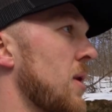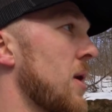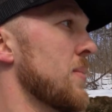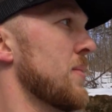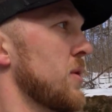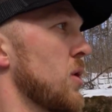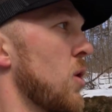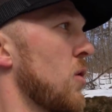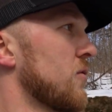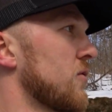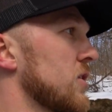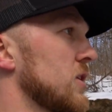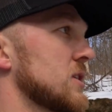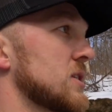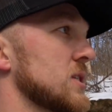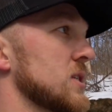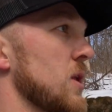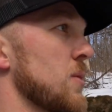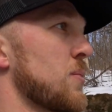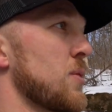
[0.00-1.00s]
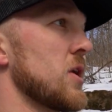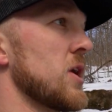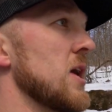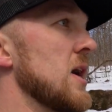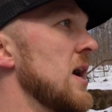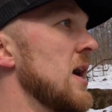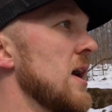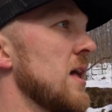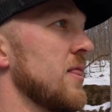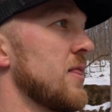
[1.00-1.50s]
up and over. It's slippery.
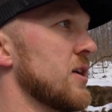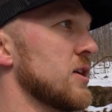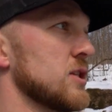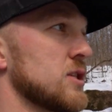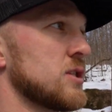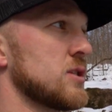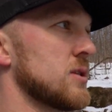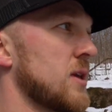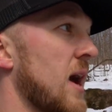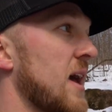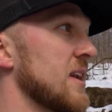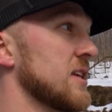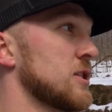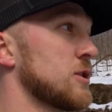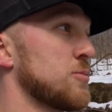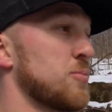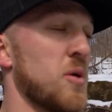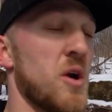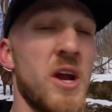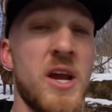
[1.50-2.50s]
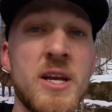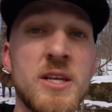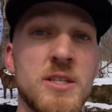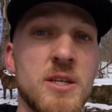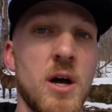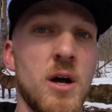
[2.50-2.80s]
There's kind of springs